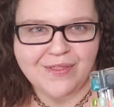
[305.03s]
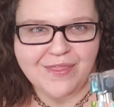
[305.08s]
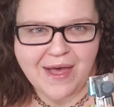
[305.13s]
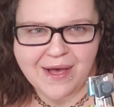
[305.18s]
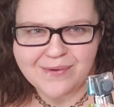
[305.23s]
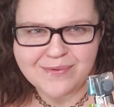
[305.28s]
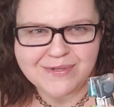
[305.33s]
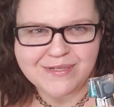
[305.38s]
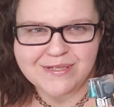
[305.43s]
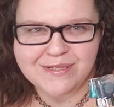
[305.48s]
that
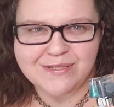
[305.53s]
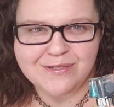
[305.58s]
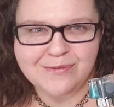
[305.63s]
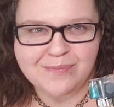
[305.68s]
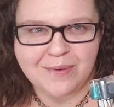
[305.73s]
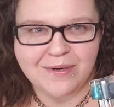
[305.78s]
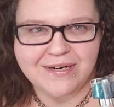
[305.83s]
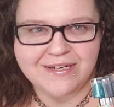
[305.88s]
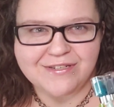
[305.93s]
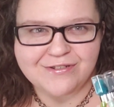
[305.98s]
was
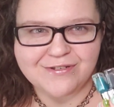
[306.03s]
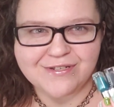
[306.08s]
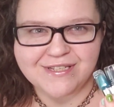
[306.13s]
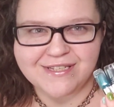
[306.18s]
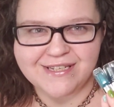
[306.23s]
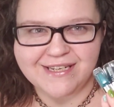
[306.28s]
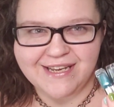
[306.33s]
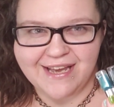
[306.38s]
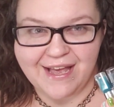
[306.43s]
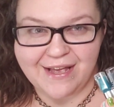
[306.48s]
super
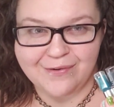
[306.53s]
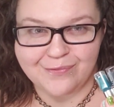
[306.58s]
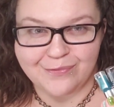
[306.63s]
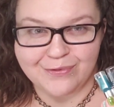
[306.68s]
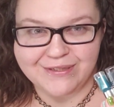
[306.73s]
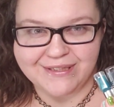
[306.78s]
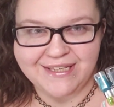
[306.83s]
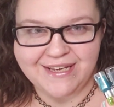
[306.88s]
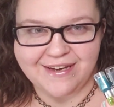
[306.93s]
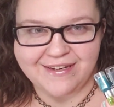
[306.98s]
interesting and
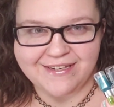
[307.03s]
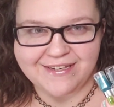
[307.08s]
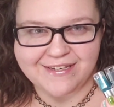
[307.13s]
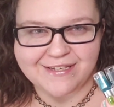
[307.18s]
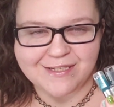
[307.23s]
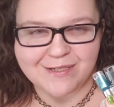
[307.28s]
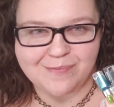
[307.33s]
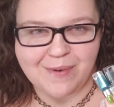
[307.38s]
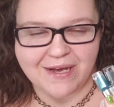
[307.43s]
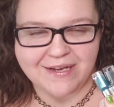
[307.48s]
really
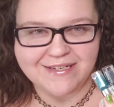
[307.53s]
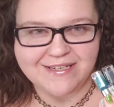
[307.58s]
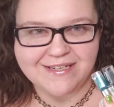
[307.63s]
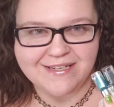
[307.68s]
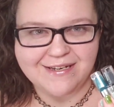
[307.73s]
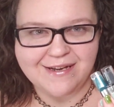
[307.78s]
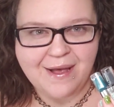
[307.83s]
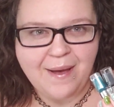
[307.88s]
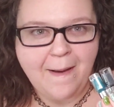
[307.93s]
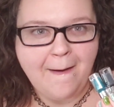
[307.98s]

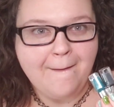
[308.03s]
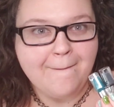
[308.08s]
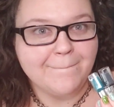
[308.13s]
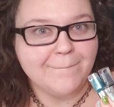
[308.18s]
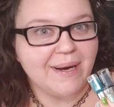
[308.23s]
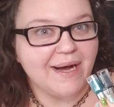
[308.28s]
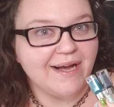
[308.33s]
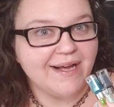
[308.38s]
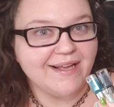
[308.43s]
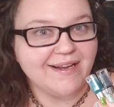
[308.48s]
unexpected,
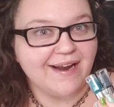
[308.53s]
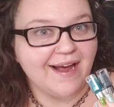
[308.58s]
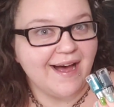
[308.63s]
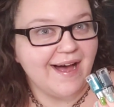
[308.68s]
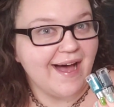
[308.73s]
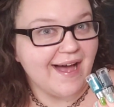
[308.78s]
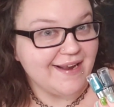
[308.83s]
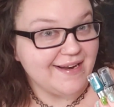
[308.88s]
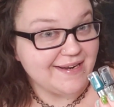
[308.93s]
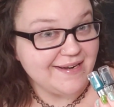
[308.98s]
but
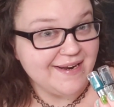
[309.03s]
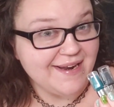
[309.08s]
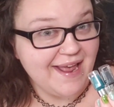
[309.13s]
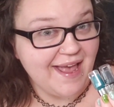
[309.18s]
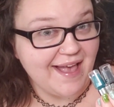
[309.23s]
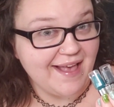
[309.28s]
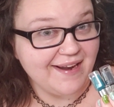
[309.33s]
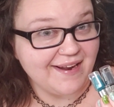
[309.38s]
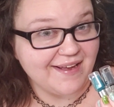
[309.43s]
I didn't hate